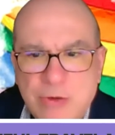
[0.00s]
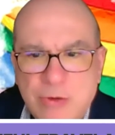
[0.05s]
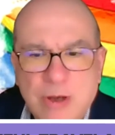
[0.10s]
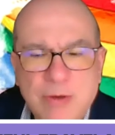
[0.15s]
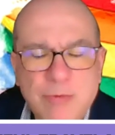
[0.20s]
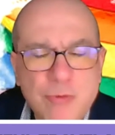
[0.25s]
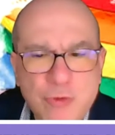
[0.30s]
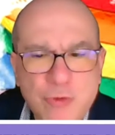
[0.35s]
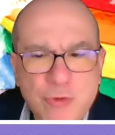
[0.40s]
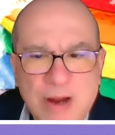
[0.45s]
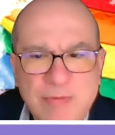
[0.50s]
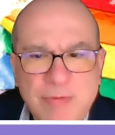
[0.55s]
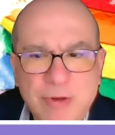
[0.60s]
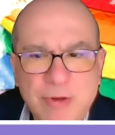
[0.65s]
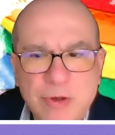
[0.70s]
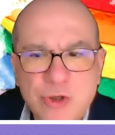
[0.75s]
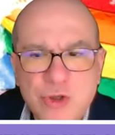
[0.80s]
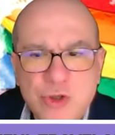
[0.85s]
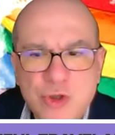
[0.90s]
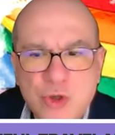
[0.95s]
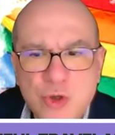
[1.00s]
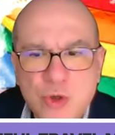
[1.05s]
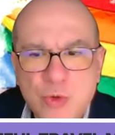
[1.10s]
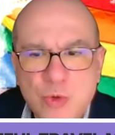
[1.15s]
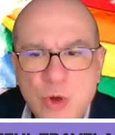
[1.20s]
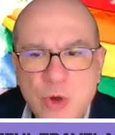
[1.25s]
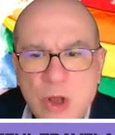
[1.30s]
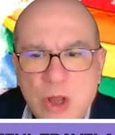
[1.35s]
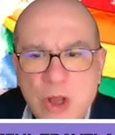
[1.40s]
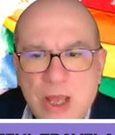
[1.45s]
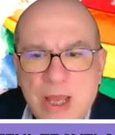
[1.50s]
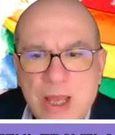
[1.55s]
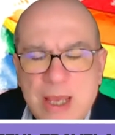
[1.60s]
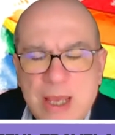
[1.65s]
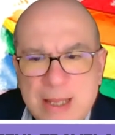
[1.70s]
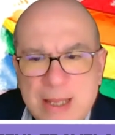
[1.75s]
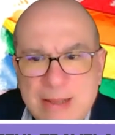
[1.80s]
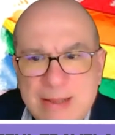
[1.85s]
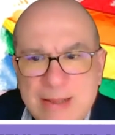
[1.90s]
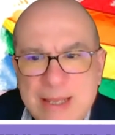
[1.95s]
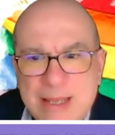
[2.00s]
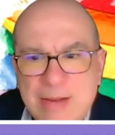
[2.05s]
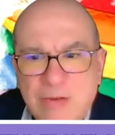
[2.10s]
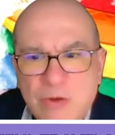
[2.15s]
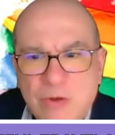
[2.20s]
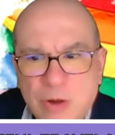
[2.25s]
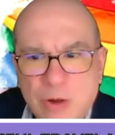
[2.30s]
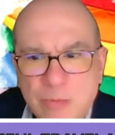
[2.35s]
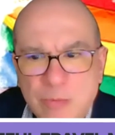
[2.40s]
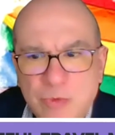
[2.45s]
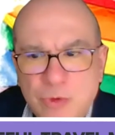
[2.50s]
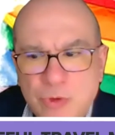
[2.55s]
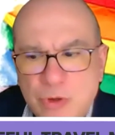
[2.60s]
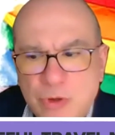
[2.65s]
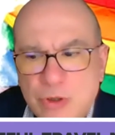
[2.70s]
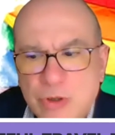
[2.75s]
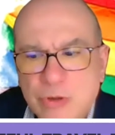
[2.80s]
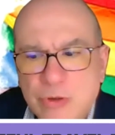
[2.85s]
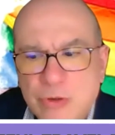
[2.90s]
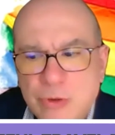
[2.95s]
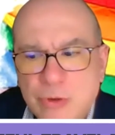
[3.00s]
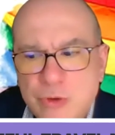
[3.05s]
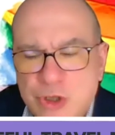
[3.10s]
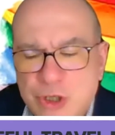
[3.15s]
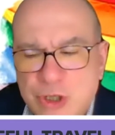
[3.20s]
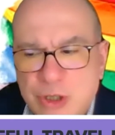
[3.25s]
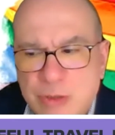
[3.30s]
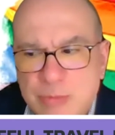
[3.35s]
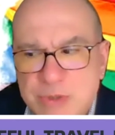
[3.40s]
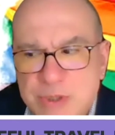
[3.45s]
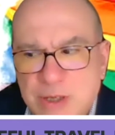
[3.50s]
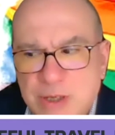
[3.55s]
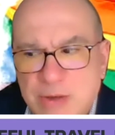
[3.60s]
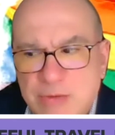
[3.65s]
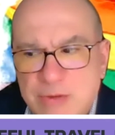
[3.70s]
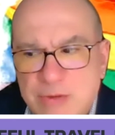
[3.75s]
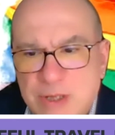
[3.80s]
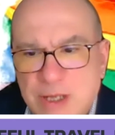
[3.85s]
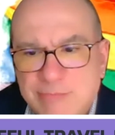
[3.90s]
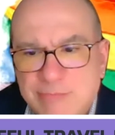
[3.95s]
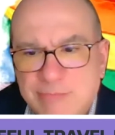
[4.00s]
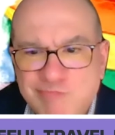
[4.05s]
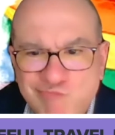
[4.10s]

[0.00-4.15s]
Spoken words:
You have travelers who indeed come to the conclusion themselves, like,